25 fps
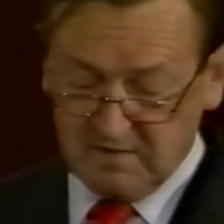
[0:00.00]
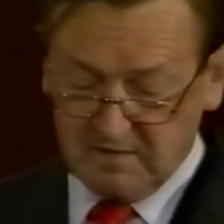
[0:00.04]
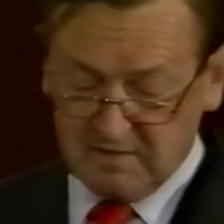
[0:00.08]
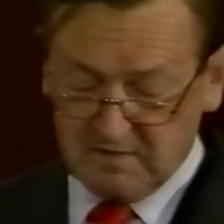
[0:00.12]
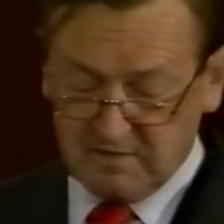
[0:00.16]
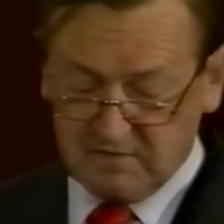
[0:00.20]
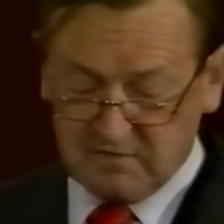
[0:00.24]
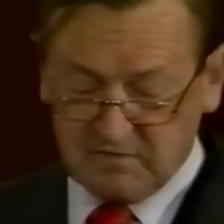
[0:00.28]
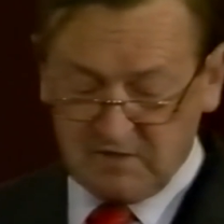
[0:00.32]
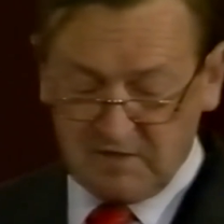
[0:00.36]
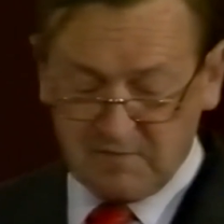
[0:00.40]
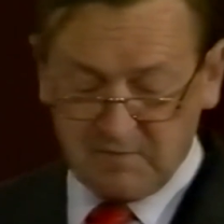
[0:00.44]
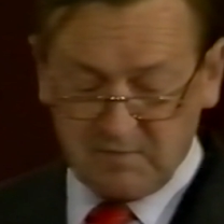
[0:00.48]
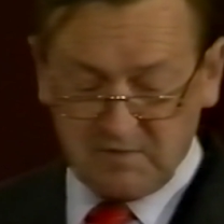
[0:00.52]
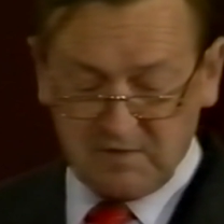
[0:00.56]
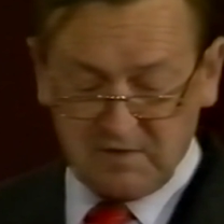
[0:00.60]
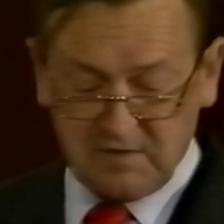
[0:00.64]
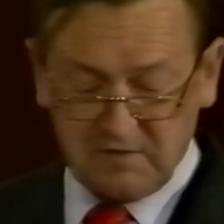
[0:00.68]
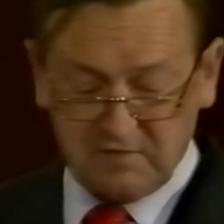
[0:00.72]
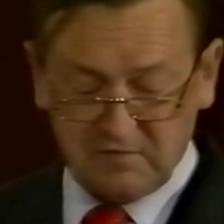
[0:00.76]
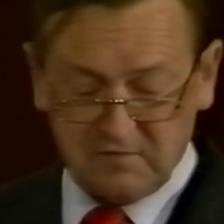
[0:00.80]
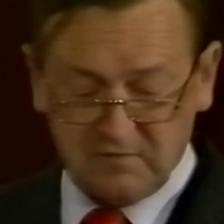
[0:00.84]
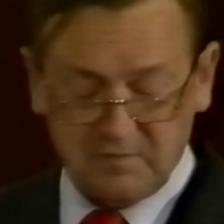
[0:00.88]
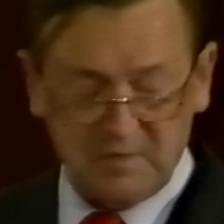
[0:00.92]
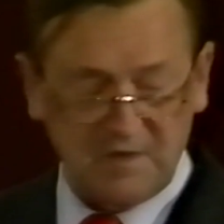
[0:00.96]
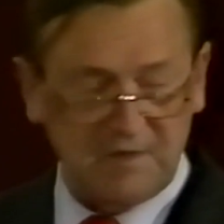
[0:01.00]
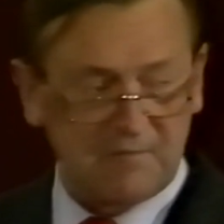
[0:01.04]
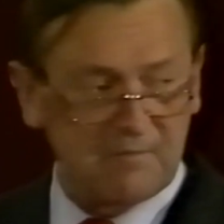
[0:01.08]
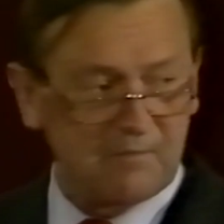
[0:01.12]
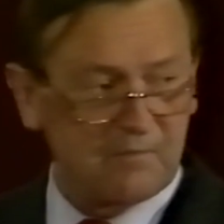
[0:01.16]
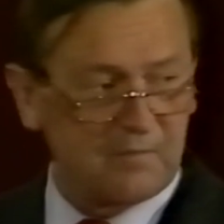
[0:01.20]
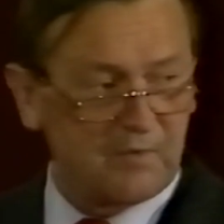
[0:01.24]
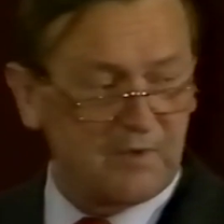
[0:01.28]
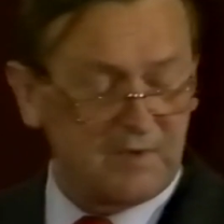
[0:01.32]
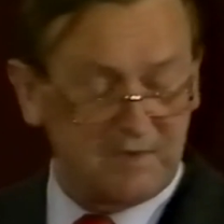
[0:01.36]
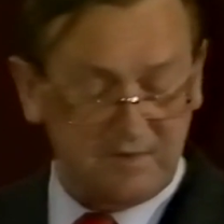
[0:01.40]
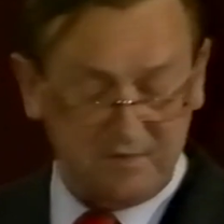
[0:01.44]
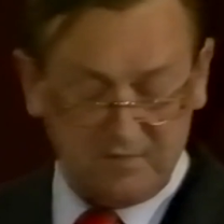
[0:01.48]
The Japanese have been
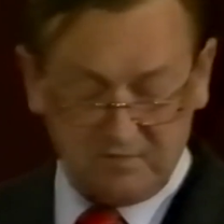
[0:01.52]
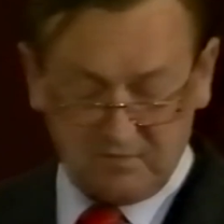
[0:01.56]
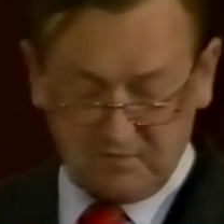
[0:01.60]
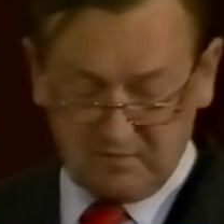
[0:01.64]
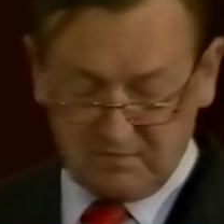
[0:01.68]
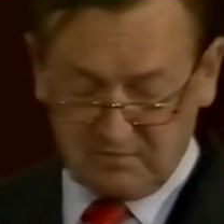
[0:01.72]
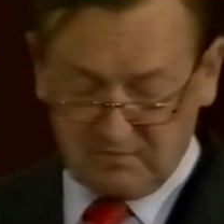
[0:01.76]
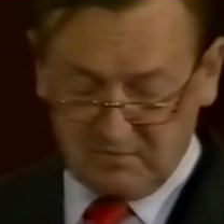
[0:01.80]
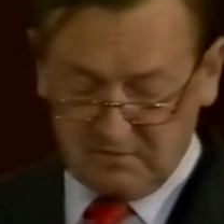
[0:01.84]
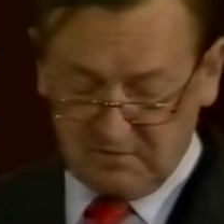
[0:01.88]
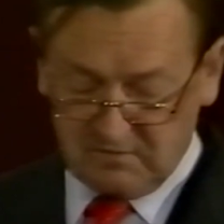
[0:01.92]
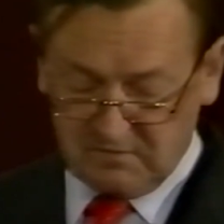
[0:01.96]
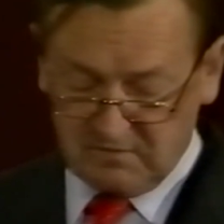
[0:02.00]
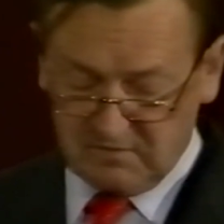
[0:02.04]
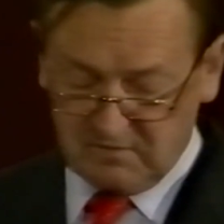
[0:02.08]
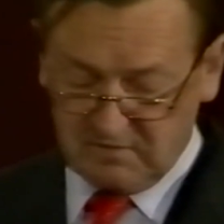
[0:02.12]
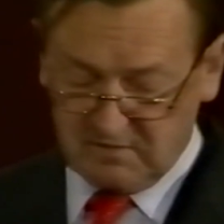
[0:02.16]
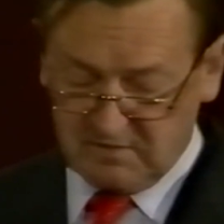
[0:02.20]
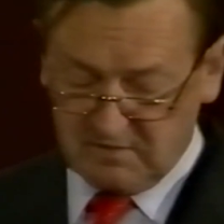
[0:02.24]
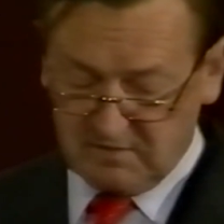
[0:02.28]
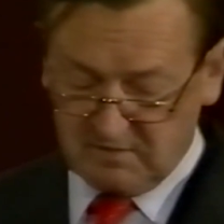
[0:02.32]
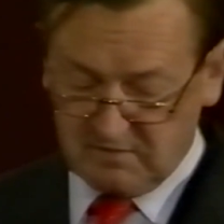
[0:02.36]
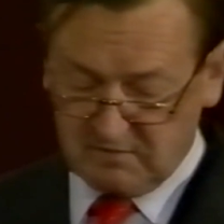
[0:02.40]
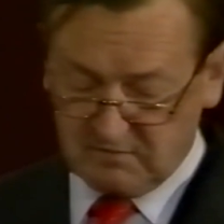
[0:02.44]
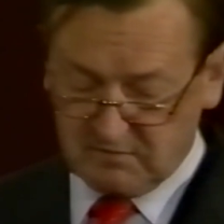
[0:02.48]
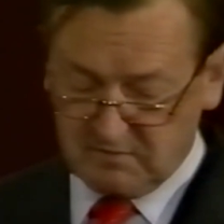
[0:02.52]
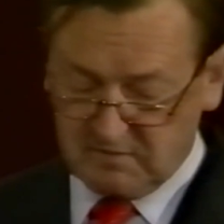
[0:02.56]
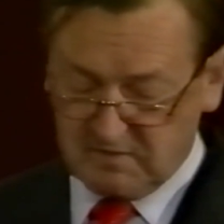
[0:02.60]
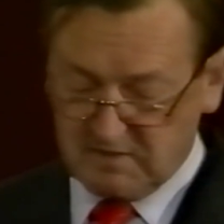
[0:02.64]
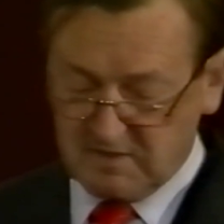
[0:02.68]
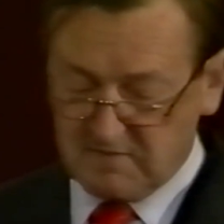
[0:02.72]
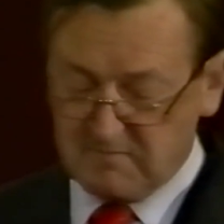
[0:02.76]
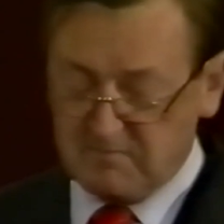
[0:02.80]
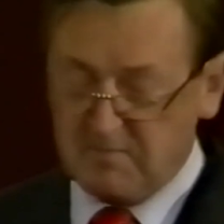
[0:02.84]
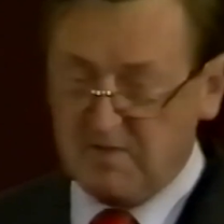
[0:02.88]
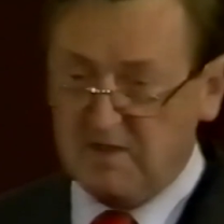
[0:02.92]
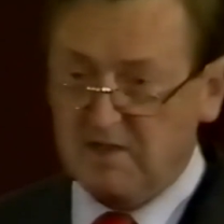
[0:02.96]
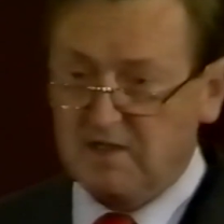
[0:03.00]
brilliant in recent years with
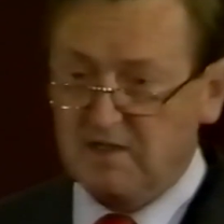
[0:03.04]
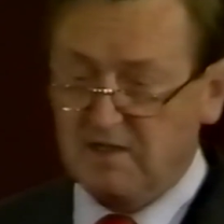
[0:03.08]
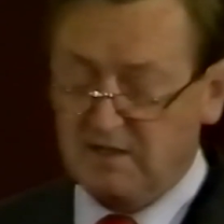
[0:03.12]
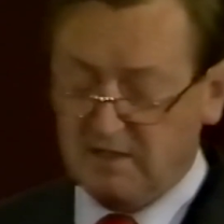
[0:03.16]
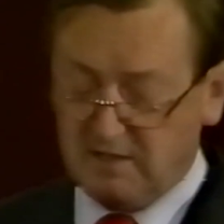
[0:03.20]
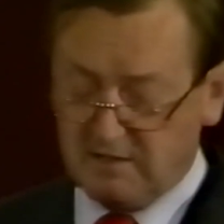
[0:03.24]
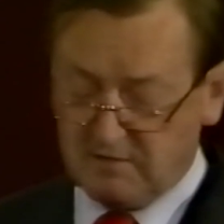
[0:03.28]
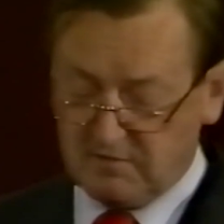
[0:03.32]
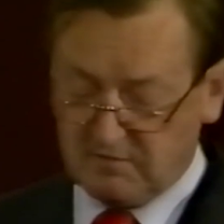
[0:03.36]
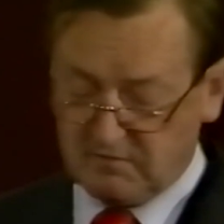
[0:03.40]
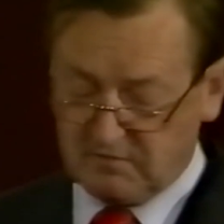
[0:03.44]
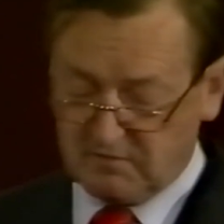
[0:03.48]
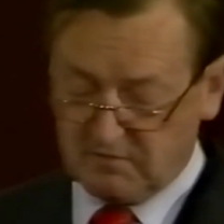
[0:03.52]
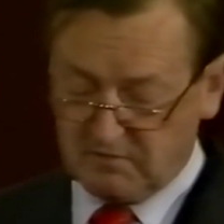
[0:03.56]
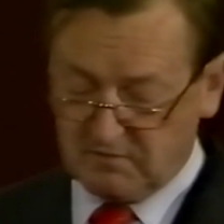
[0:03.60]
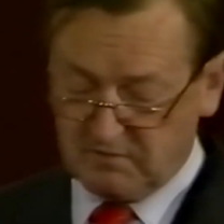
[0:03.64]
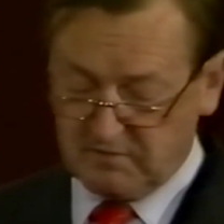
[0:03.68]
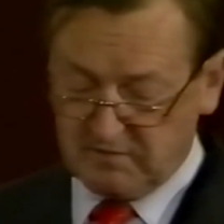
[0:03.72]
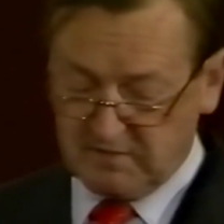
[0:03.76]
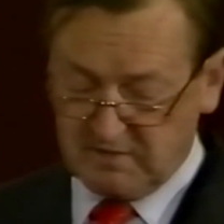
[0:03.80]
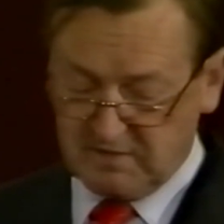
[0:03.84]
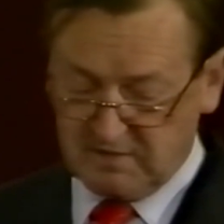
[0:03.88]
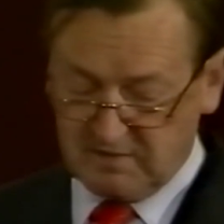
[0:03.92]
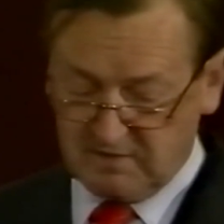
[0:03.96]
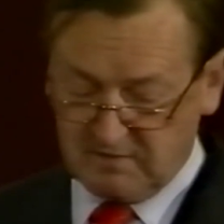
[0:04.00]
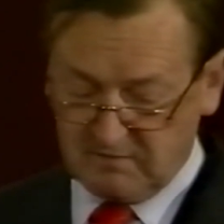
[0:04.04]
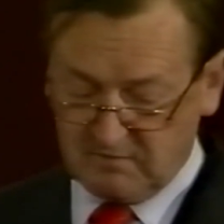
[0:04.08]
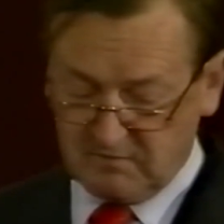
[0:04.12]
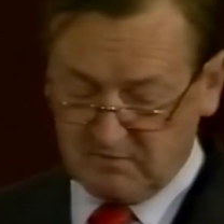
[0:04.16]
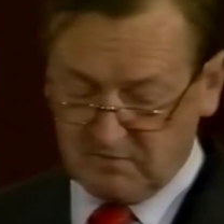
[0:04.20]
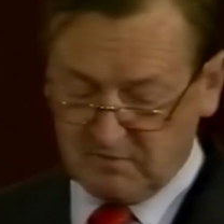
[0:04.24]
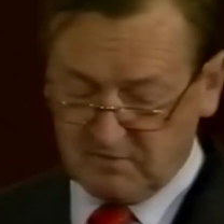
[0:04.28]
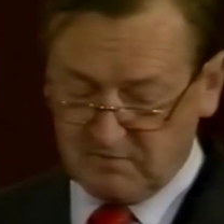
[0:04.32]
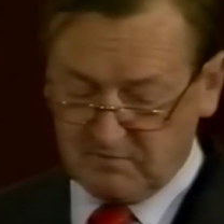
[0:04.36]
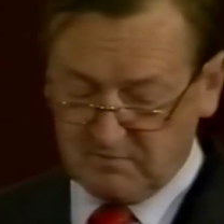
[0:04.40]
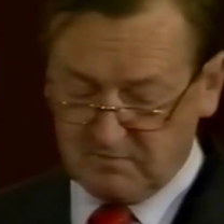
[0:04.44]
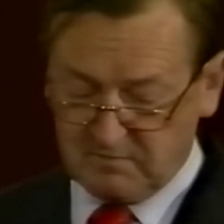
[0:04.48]
their many household names.